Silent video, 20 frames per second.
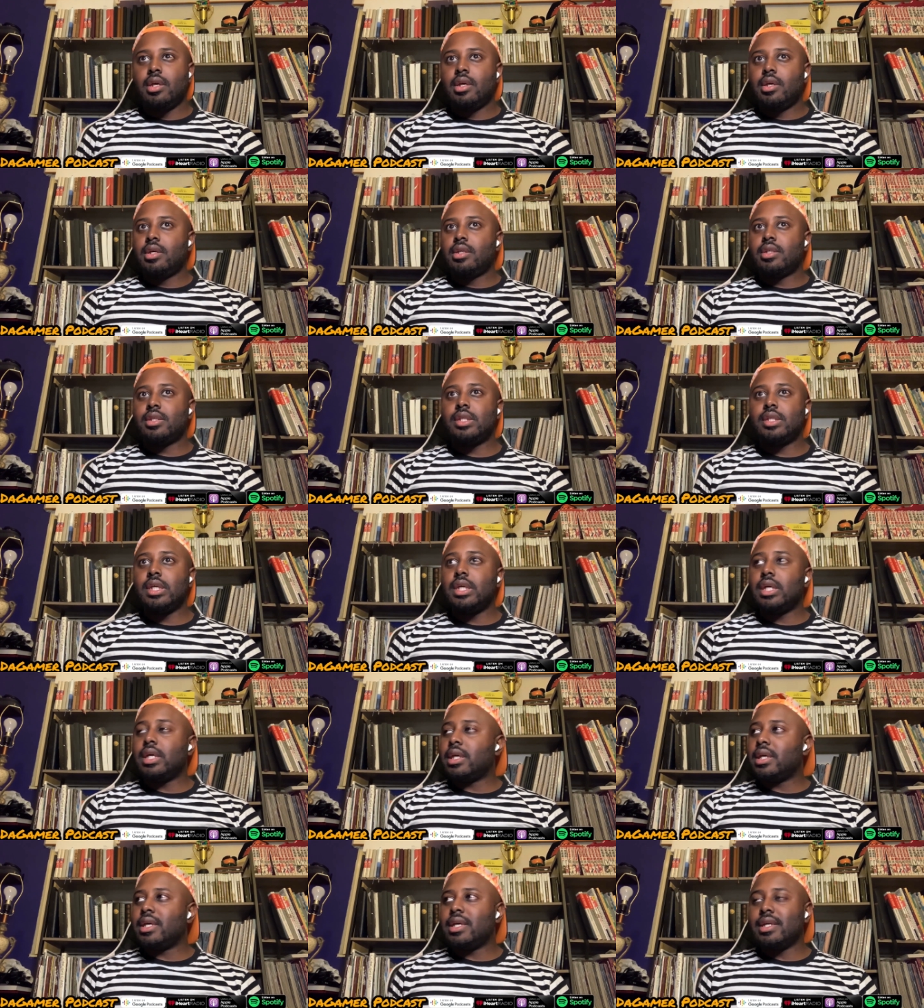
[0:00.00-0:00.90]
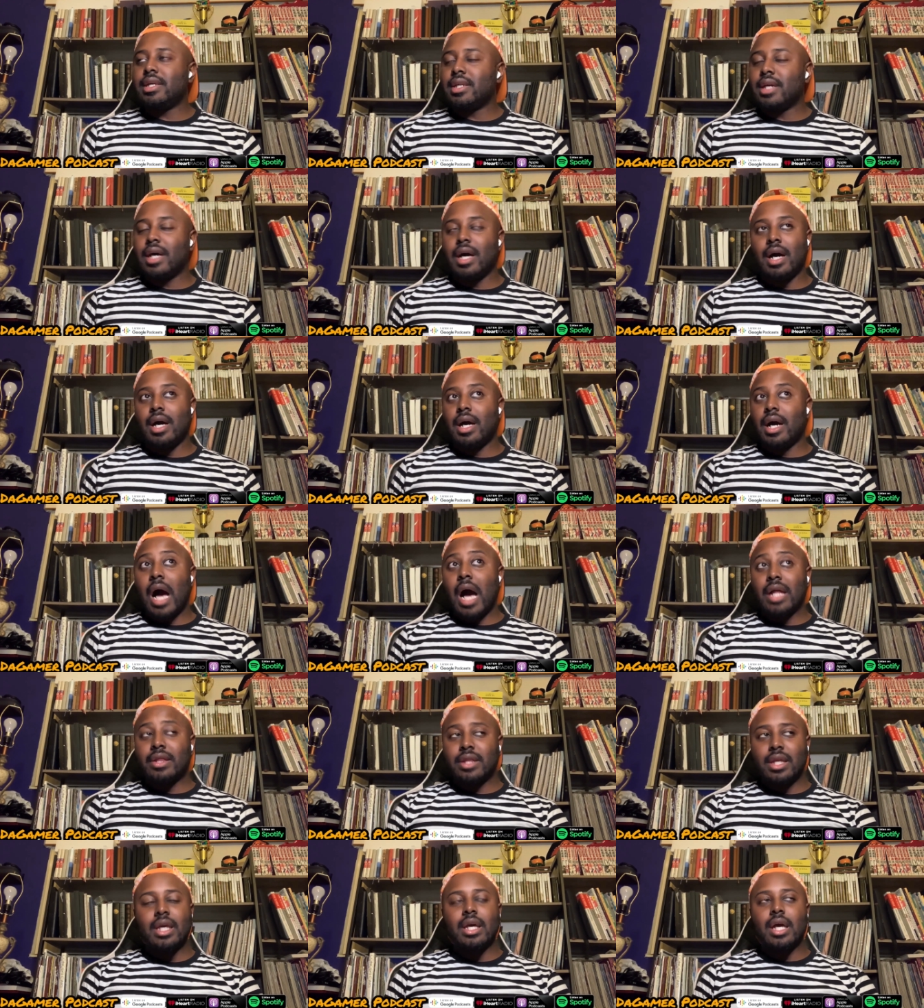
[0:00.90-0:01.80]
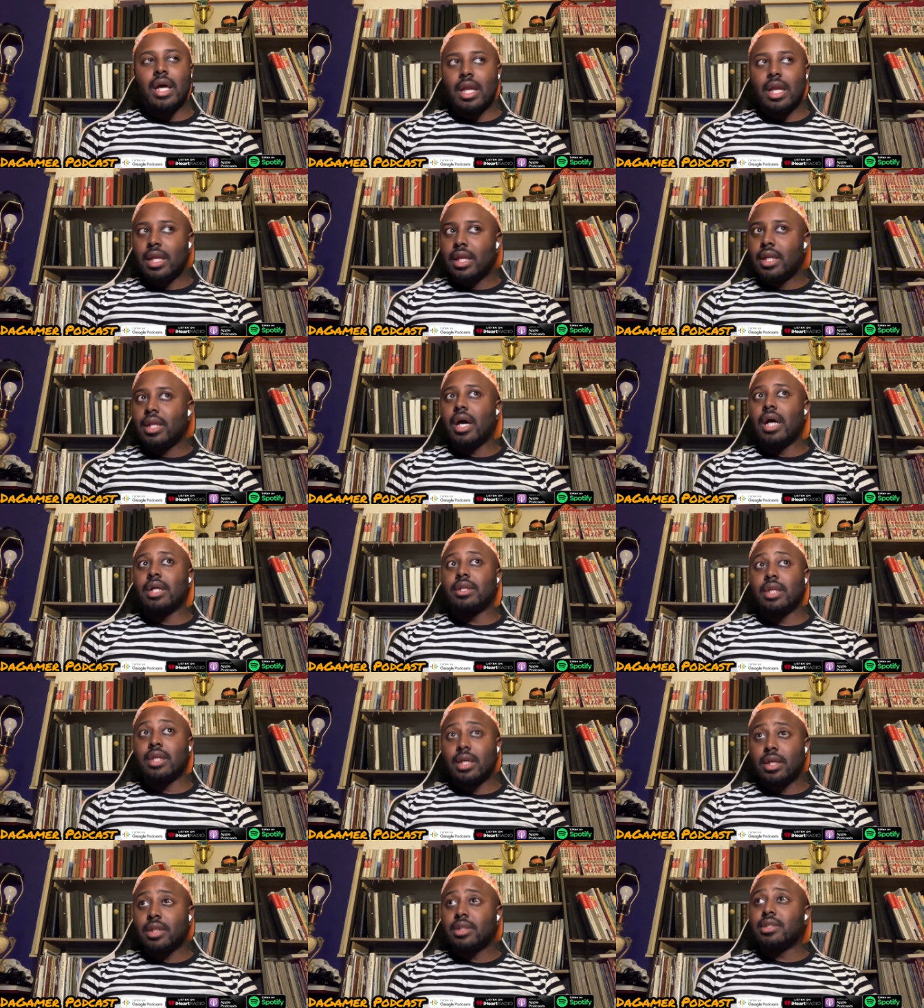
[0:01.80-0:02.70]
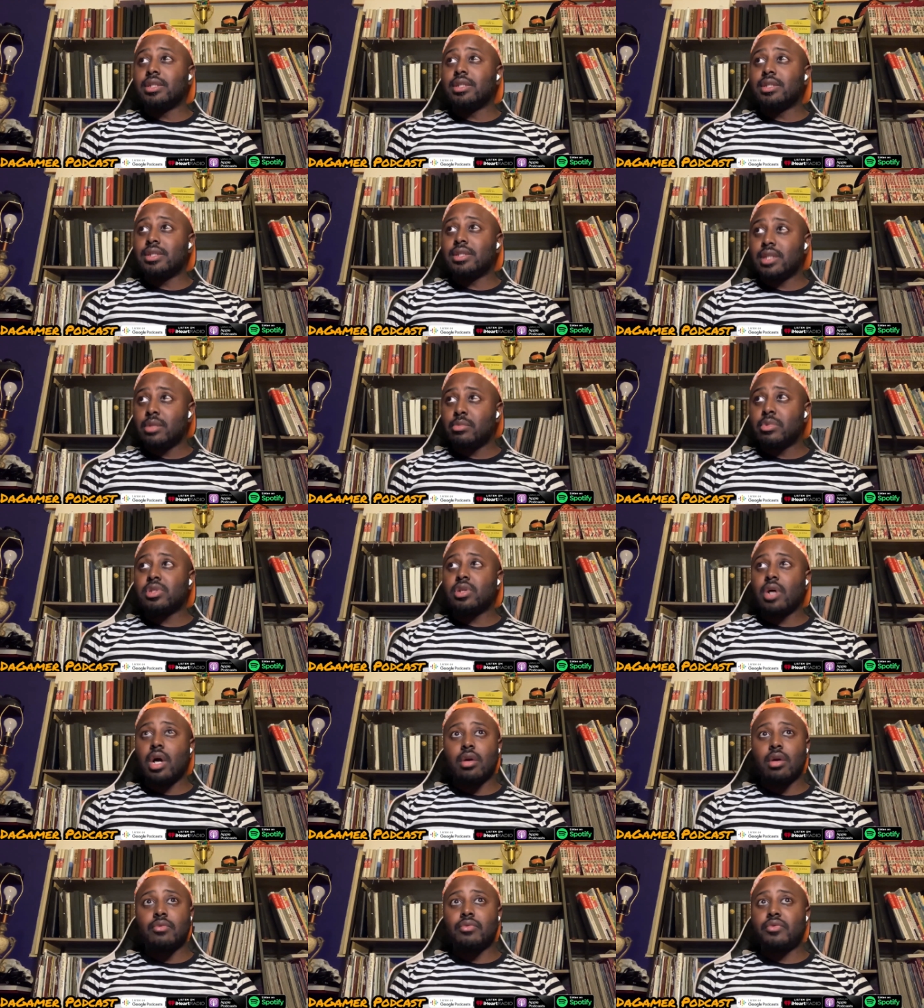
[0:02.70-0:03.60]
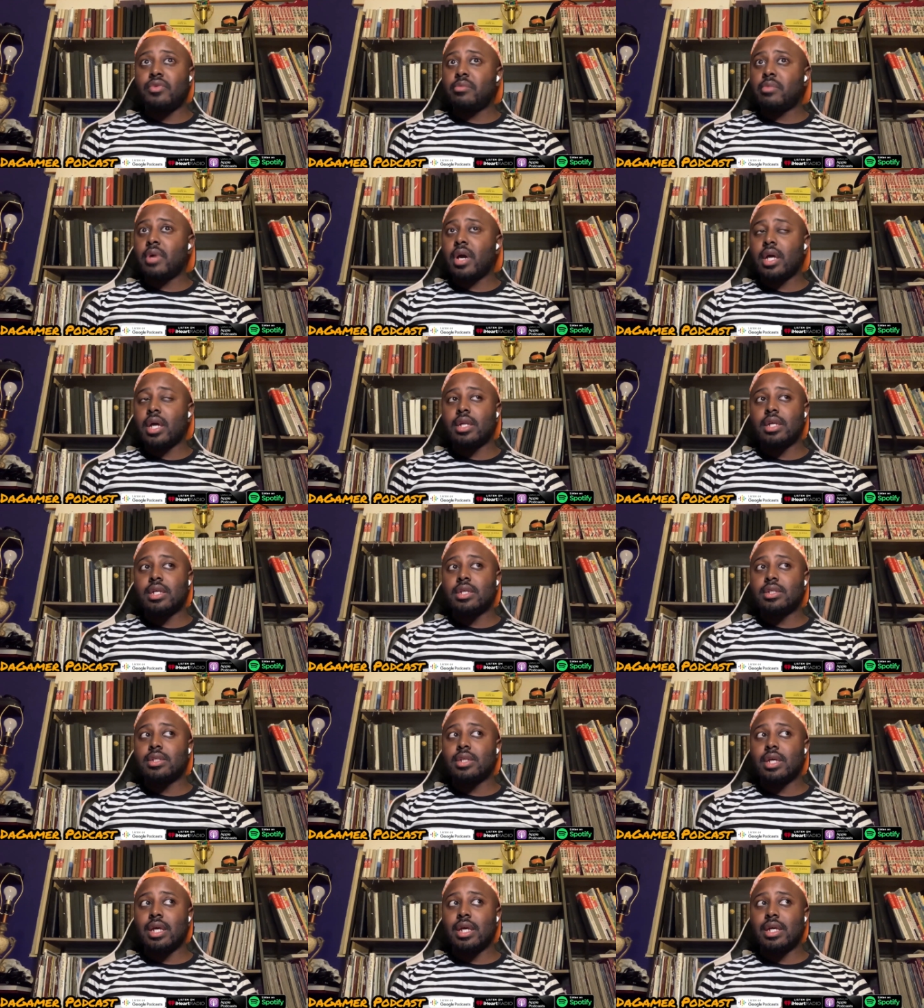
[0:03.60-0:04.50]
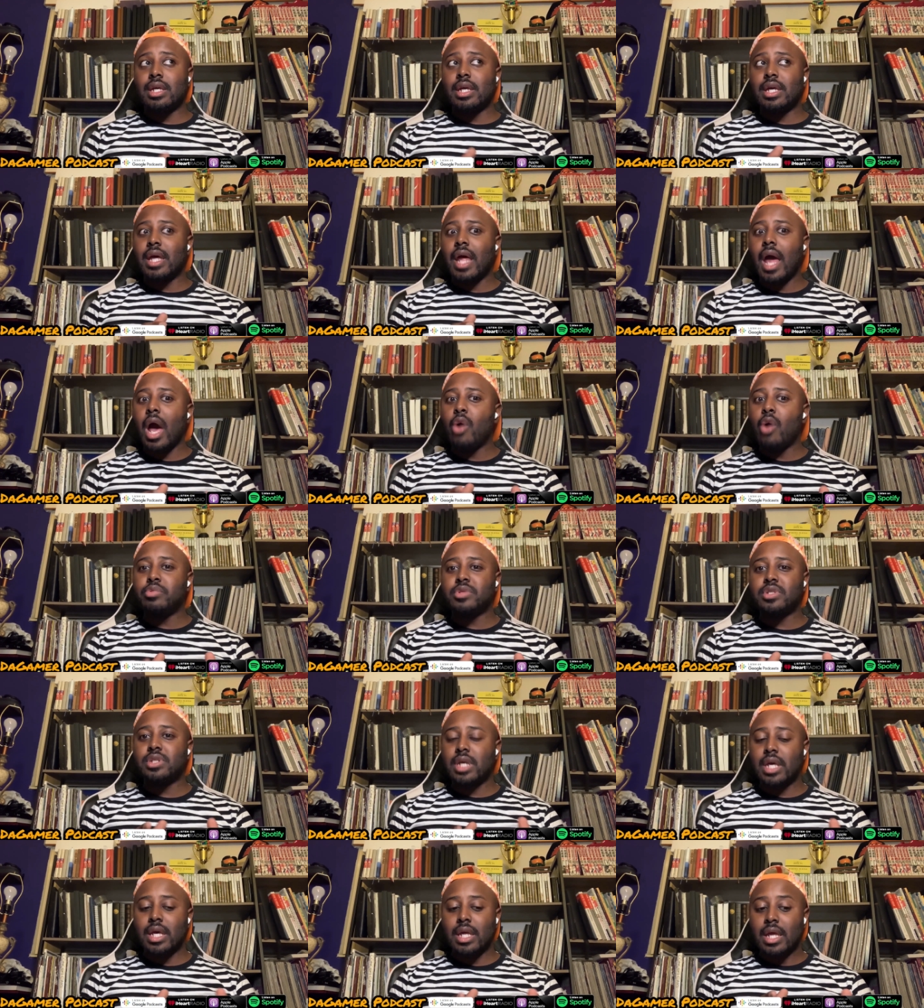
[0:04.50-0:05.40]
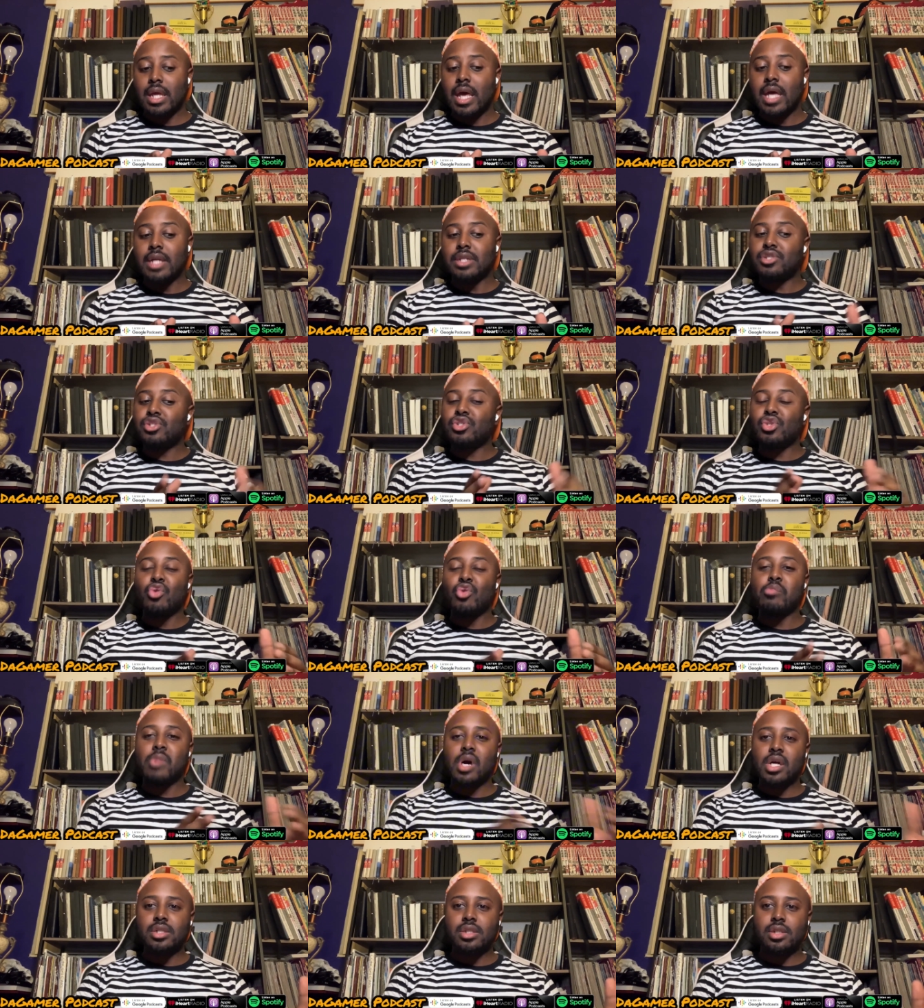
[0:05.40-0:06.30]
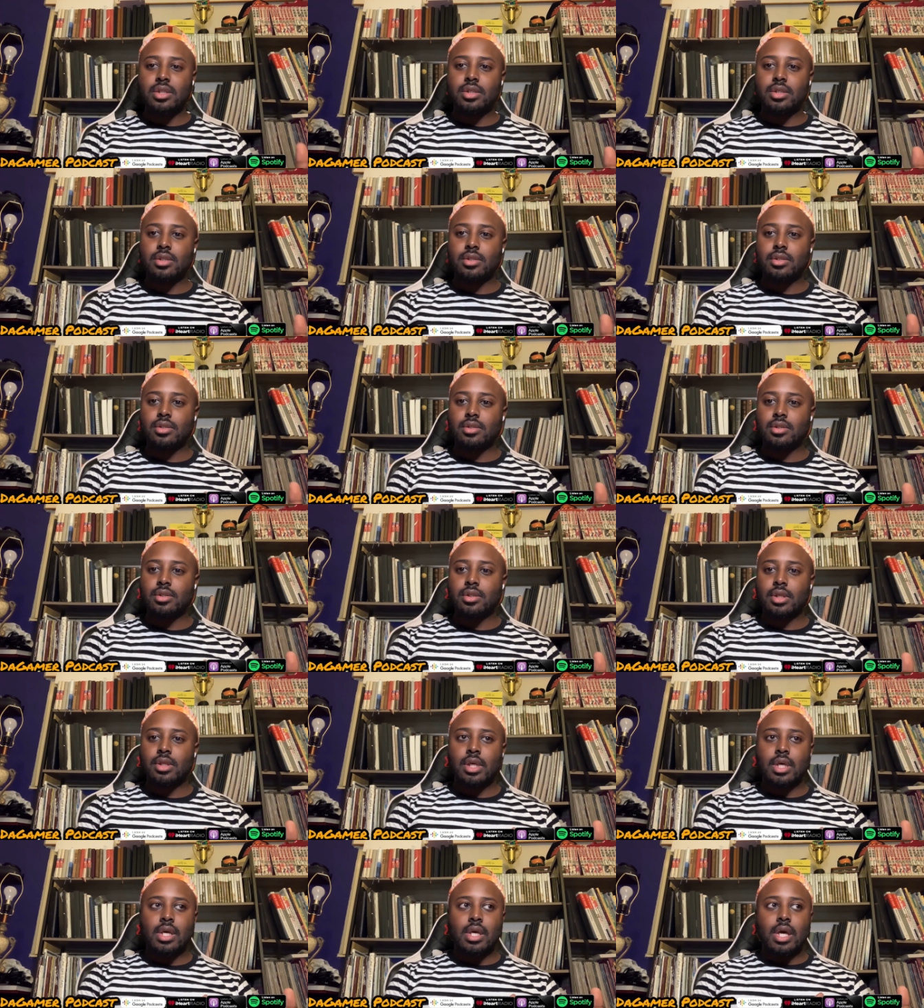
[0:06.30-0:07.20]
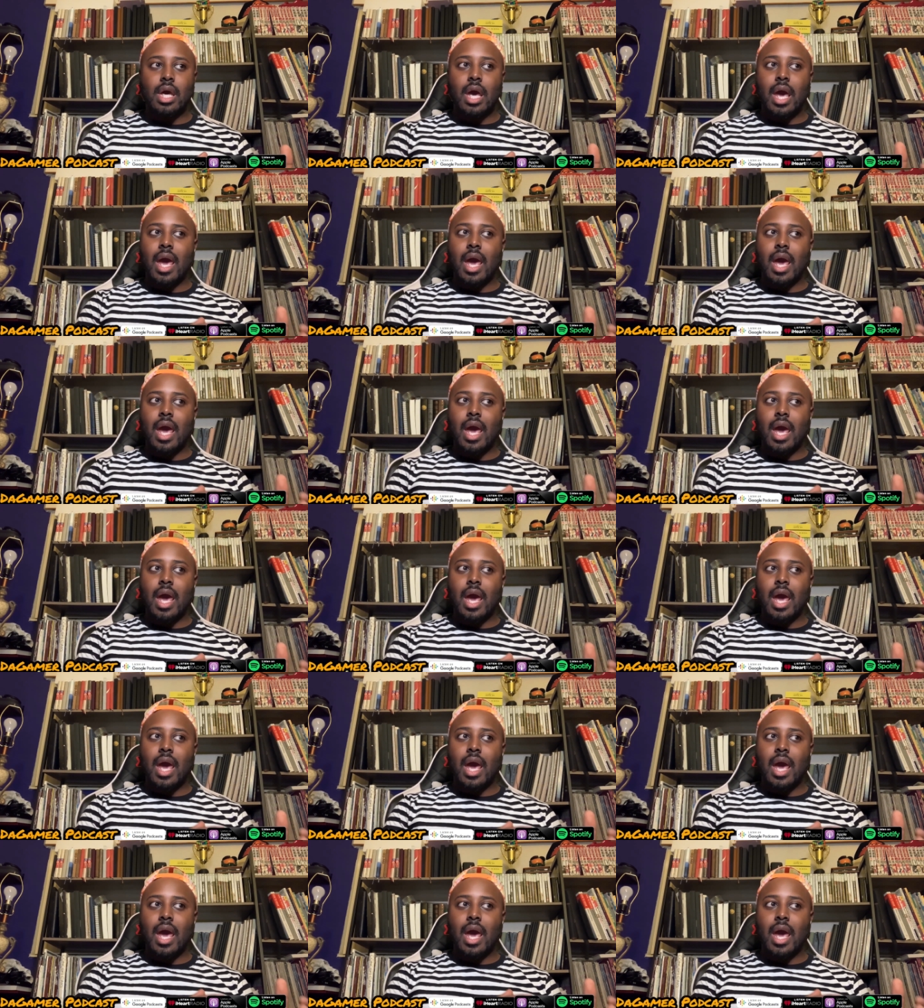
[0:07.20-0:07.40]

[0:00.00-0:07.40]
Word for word: see, I think I think the cinematography, man, is it, it helps it, it so much, mm-hmm.